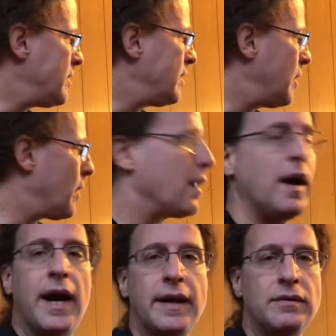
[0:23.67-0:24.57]
You can go
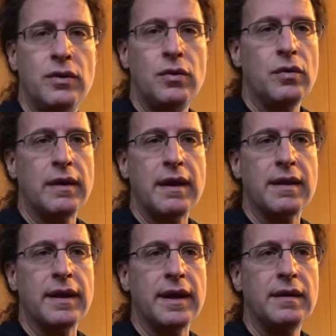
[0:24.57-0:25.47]
online, Google
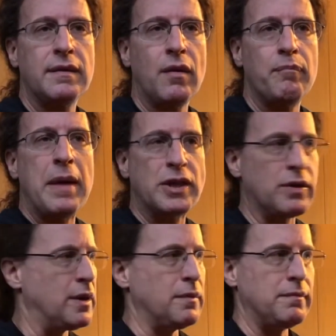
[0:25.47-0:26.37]
anything,
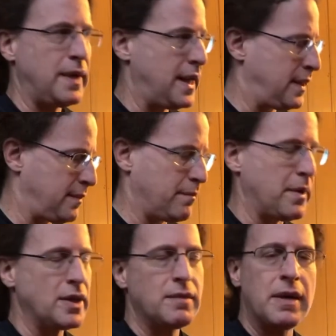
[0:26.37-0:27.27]
metronome, and a
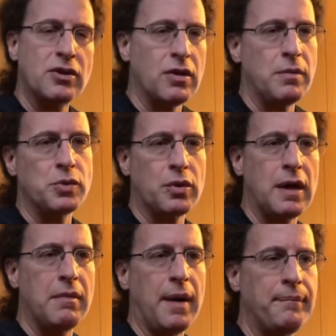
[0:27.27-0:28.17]
bunch of metronomes will
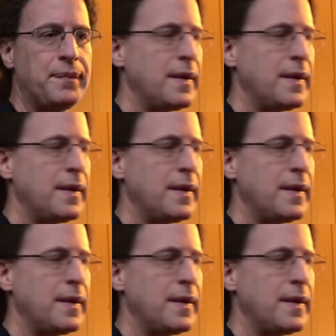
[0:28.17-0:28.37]
come up.